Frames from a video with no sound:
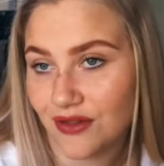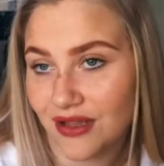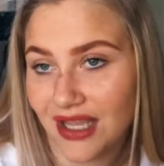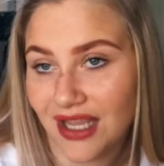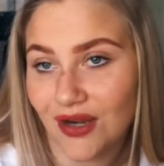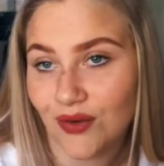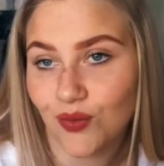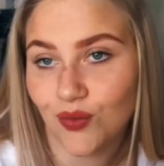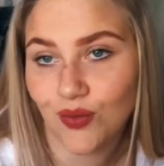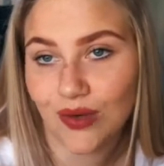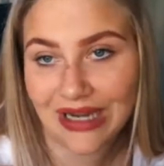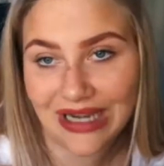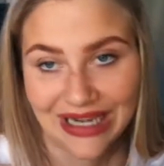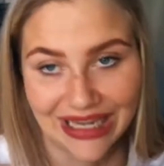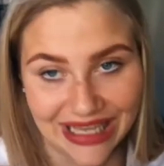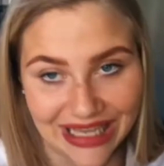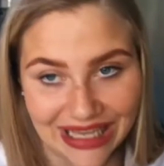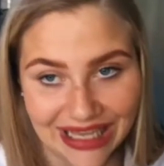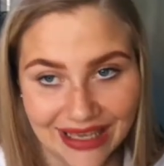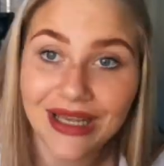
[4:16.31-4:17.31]
It
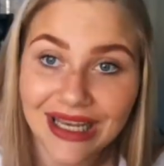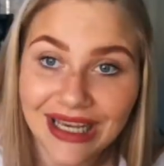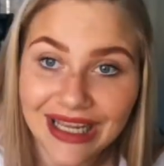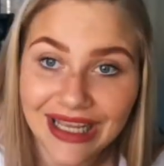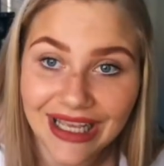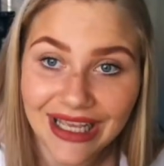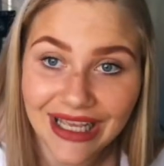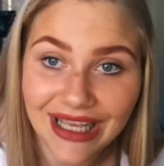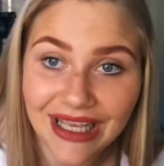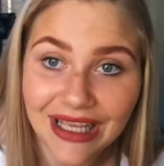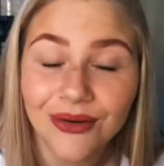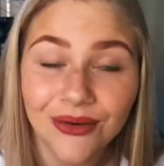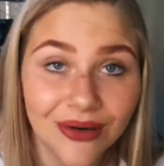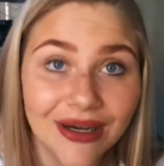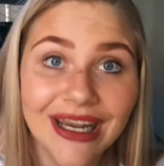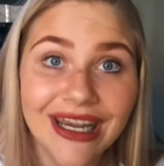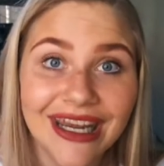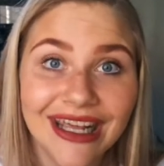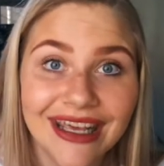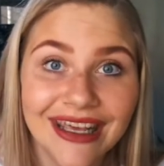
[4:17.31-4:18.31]
really,
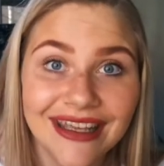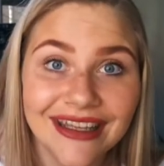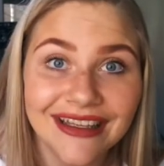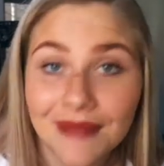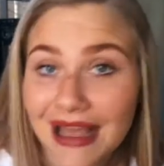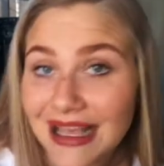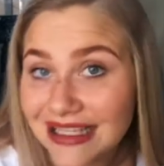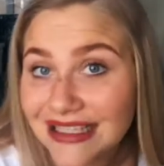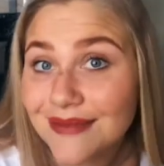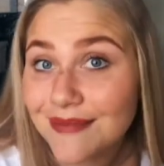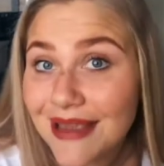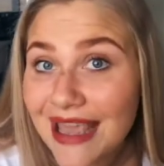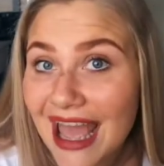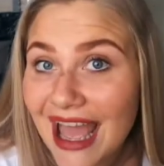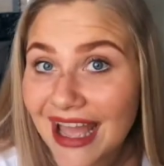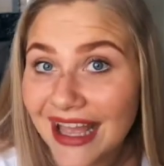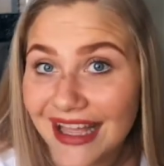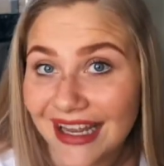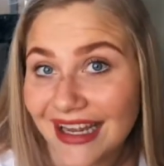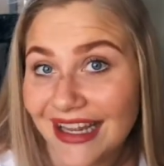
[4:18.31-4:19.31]
really makes me
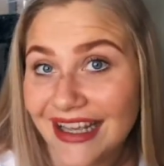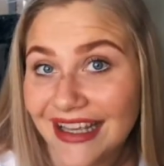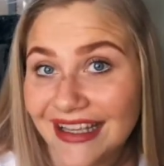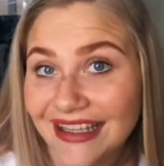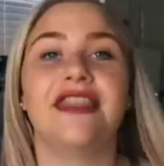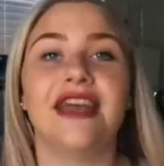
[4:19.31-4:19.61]
angry.